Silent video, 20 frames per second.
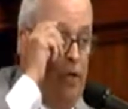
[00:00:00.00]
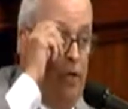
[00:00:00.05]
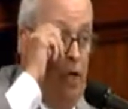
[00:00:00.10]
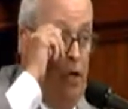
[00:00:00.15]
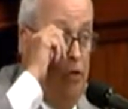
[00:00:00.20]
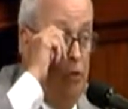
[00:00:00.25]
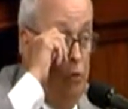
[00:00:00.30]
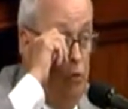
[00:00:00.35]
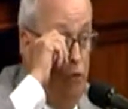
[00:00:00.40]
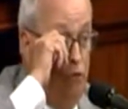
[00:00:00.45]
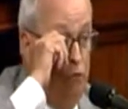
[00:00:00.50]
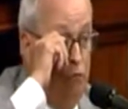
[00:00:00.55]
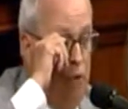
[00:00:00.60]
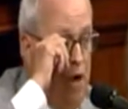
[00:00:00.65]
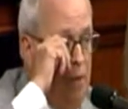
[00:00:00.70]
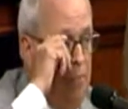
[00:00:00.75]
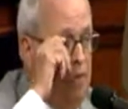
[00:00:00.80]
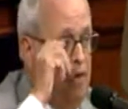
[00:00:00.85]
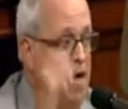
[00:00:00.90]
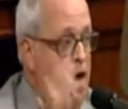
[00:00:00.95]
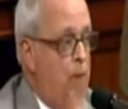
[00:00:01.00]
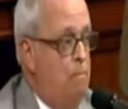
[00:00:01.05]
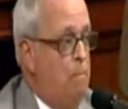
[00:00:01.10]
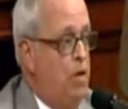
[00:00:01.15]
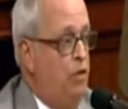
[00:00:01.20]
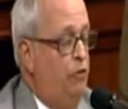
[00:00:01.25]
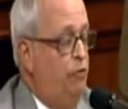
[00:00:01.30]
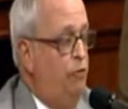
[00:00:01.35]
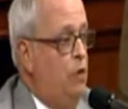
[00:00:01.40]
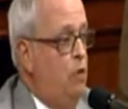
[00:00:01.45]
In other words, ramping up
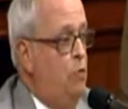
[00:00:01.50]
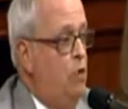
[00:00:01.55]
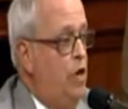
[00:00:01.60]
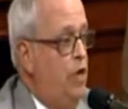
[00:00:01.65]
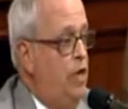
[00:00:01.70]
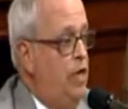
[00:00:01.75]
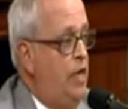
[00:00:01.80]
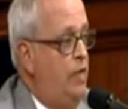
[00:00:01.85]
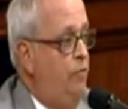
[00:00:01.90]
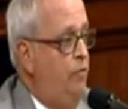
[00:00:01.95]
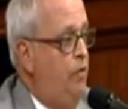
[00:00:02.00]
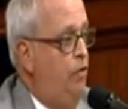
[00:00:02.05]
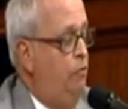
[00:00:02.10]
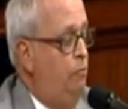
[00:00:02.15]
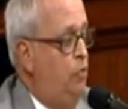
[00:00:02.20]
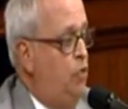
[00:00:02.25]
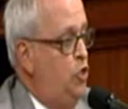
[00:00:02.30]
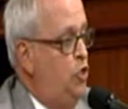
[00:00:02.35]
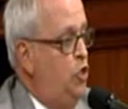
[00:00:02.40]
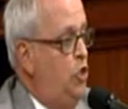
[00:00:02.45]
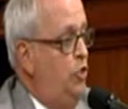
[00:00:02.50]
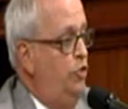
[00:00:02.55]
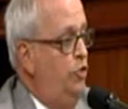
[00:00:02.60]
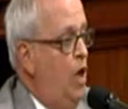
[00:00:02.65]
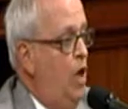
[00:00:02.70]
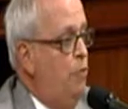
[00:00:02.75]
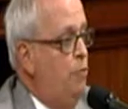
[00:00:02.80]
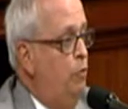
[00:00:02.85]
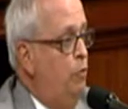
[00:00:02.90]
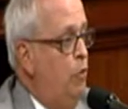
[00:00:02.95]
means we want to get these machines
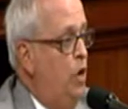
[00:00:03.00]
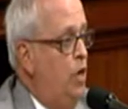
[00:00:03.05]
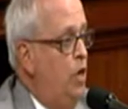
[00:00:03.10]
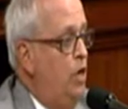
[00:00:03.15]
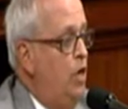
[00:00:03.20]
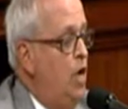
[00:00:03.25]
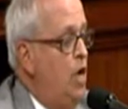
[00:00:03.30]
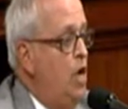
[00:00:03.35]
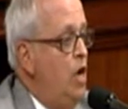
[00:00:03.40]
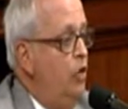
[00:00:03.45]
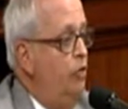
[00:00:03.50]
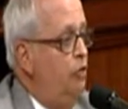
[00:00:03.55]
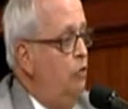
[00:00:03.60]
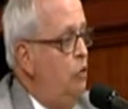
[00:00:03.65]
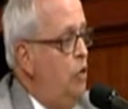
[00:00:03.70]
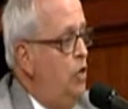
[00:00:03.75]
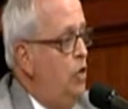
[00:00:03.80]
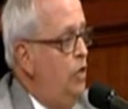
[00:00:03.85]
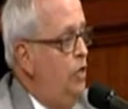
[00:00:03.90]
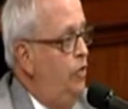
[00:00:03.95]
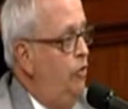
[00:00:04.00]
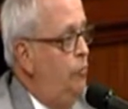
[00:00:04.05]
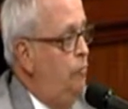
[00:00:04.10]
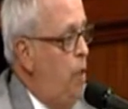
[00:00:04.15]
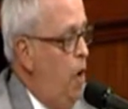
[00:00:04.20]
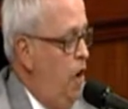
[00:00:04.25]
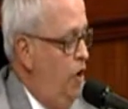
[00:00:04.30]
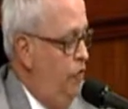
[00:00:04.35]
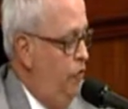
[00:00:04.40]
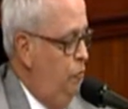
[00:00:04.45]
up and running as quickly as
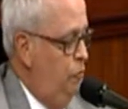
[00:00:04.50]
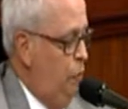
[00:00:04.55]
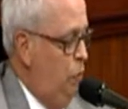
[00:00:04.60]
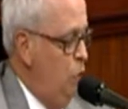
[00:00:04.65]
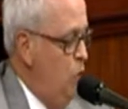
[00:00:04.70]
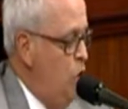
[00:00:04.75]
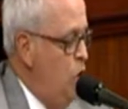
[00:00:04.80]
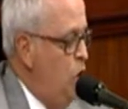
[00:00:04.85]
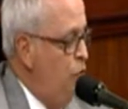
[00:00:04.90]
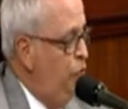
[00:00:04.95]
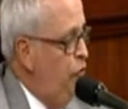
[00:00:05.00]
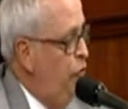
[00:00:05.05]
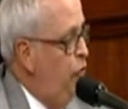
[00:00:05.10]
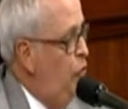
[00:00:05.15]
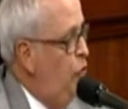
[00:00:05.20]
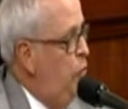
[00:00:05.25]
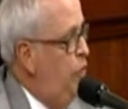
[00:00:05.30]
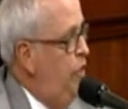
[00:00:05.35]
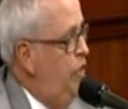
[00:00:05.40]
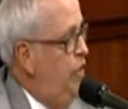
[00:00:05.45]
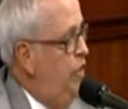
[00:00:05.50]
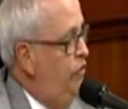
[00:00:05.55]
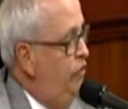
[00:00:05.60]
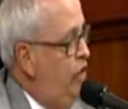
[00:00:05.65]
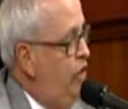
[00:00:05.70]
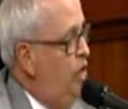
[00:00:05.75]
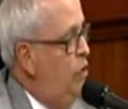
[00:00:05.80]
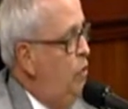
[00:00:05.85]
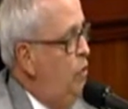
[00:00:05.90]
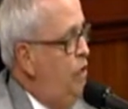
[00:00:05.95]
possible so that we can
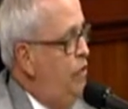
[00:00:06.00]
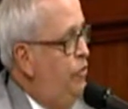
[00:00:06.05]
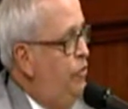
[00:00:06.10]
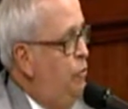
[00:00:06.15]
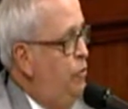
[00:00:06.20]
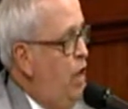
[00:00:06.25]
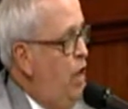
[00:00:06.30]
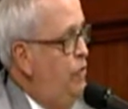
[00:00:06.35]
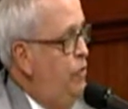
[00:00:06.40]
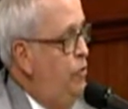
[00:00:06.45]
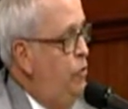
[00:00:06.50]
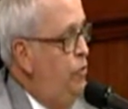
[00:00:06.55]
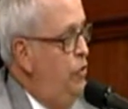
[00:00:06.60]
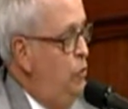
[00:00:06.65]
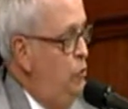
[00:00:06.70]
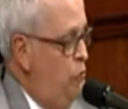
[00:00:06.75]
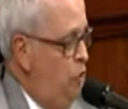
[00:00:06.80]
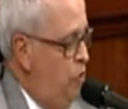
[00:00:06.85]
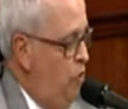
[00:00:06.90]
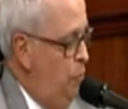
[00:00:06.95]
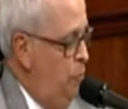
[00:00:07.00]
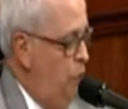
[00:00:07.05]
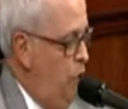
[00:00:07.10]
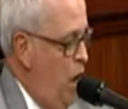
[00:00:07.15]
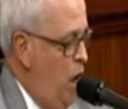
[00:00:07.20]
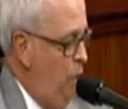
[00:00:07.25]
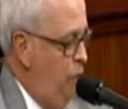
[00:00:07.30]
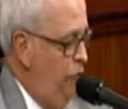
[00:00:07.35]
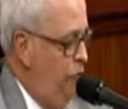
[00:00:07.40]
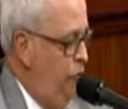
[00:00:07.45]
generate the revenue that we're going to
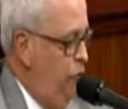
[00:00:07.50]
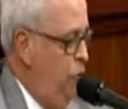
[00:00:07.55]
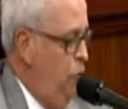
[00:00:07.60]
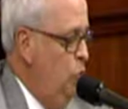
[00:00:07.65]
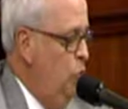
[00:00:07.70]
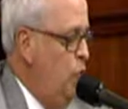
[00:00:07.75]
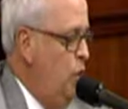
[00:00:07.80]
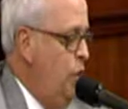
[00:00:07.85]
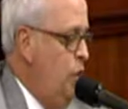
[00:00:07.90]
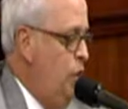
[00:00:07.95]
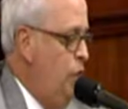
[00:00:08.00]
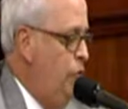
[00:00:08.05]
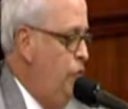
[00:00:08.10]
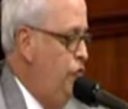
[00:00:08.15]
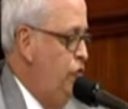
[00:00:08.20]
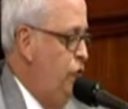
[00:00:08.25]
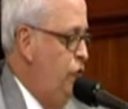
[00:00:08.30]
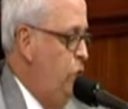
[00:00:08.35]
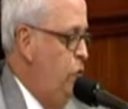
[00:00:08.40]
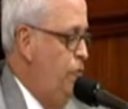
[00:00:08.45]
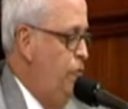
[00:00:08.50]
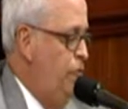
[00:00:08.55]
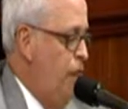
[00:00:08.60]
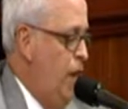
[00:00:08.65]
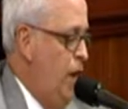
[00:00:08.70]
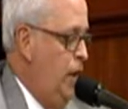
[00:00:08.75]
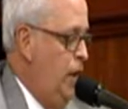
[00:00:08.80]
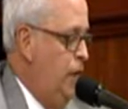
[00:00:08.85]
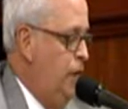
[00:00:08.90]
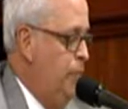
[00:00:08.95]
promise to the general
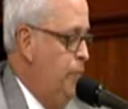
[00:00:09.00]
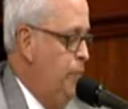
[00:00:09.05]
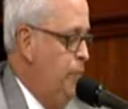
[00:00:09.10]
fund.